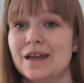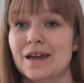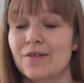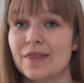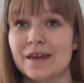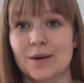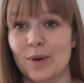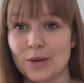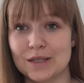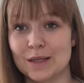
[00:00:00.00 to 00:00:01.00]
even think
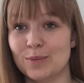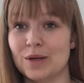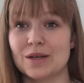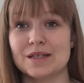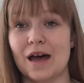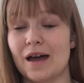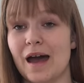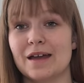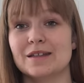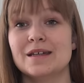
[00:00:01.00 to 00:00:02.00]
about it because I
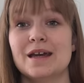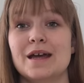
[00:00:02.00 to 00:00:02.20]
had